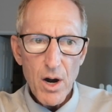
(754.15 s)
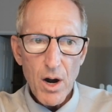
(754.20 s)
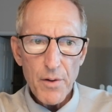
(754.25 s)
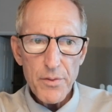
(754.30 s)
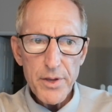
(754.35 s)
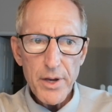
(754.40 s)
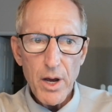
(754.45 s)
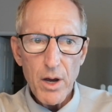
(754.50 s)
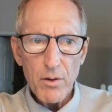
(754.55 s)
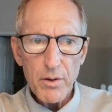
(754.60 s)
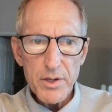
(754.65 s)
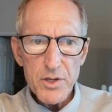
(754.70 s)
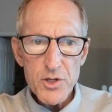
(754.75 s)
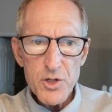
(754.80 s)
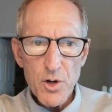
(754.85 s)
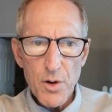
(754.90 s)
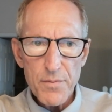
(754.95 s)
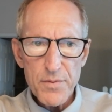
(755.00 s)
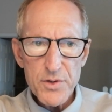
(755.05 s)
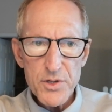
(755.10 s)
are the only
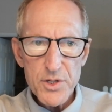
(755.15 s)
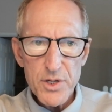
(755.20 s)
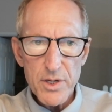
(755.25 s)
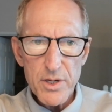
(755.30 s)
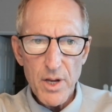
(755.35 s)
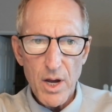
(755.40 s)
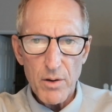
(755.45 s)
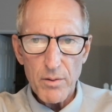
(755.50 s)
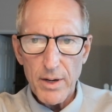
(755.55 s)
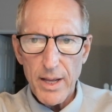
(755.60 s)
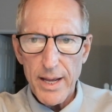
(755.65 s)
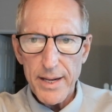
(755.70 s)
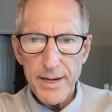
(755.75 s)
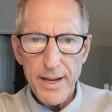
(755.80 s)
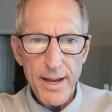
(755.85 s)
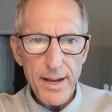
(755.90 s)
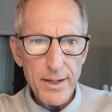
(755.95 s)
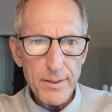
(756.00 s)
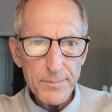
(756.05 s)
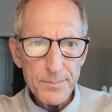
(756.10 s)
servicing online
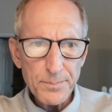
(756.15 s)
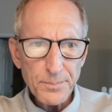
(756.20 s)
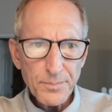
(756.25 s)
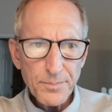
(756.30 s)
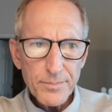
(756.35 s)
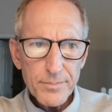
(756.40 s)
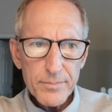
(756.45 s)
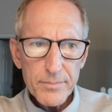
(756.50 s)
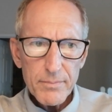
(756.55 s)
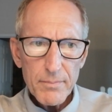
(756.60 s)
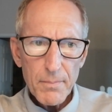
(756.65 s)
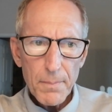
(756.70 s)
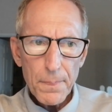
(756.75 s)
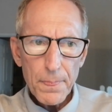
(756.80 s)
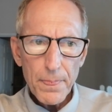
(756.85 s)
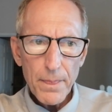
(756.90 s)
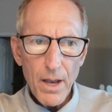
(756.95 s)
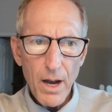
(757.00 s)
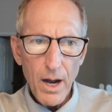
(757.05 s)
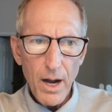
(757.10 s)
now.
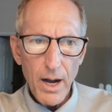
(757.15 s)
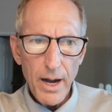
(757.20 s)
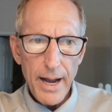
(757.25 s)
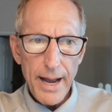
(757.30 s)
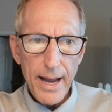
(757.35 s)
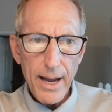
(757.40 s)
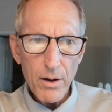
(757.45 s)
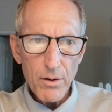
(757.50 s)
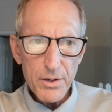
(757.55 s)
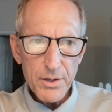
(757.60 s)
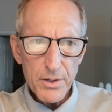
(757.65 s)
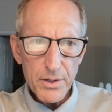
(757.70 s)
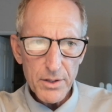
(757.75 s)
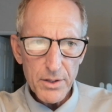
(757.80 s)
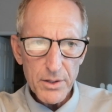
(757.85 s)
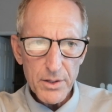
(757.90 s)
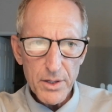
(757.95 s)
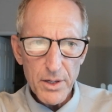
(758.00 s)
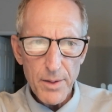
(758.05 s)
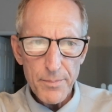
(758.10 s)
How
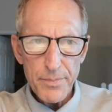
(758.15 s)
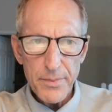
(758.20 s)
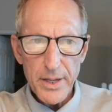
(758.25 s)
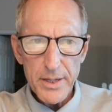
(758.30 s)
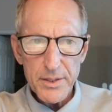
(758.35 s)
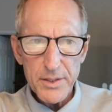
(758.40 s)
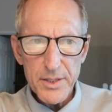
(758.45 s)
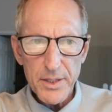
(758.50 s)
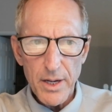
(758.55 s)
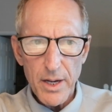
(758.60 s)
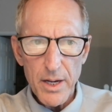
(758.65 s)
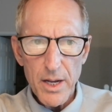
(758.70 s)
come that